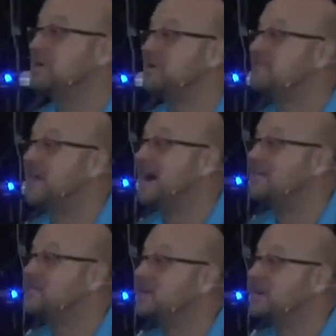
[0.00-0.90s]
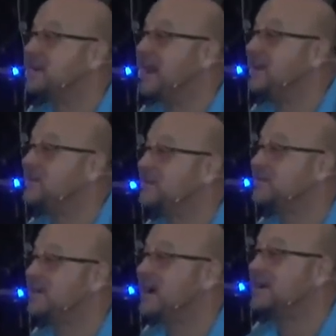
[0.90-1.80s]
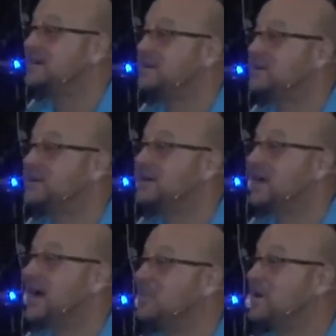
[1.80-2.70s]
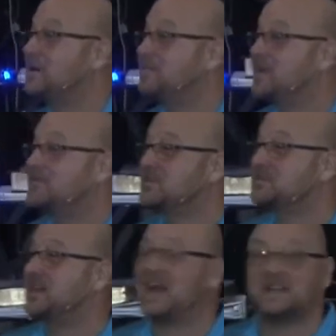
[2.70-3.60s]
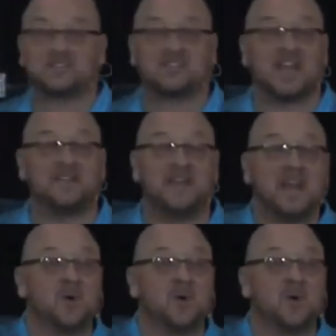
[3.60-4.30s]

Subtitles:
were on fire for the kingdom of God. Glory to God. We had both just gotten saved.